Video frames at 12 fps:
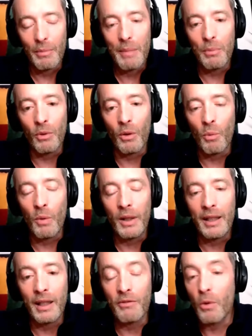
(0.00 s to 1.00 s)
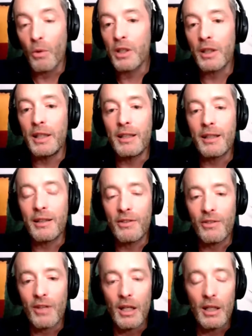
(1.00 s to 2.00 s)
People are willing, unfortunately, to
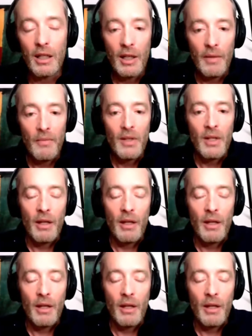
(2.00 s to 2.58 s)
concede